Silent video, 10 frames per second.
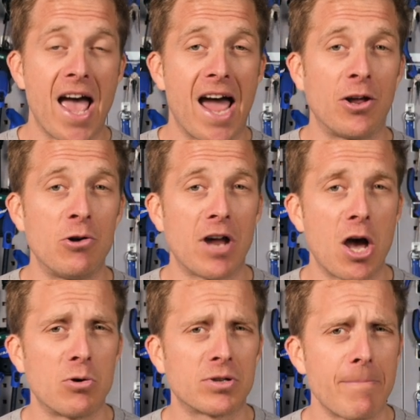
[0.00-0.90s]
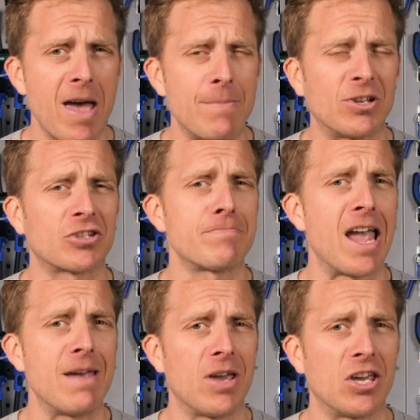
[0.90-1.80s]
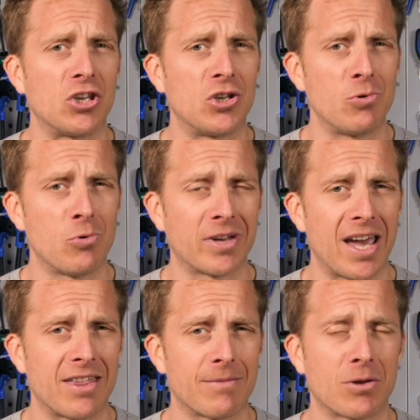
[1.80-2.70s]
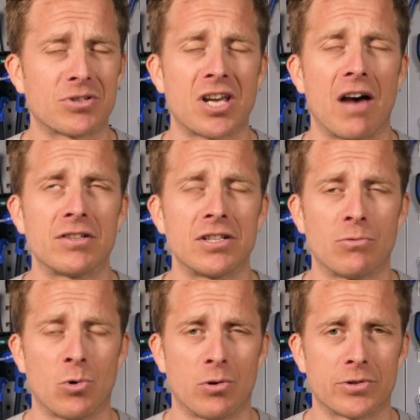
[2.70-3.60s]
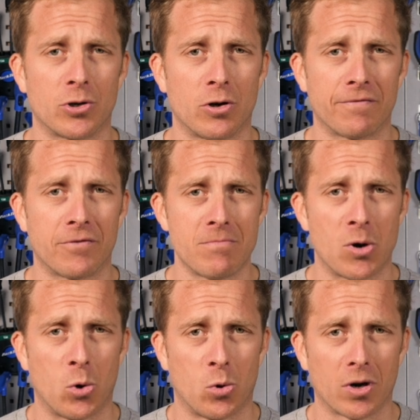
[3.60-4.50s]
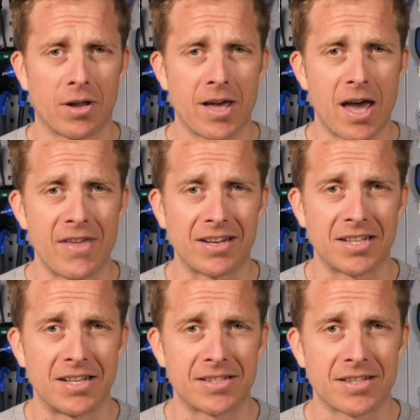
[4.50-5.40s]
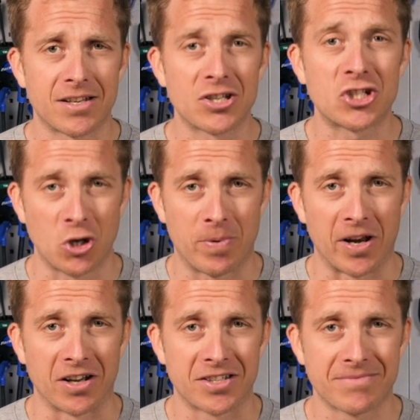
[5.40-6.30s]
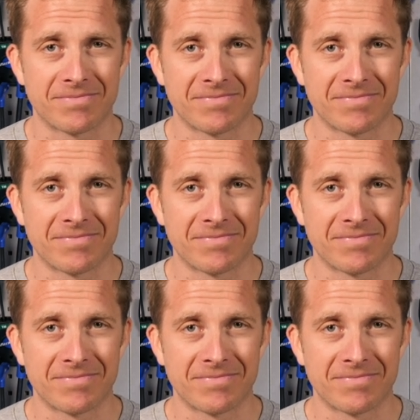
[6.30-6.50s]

And who knows, maybe, just maybe, you will get the most coveted award of them all, and that is super nice.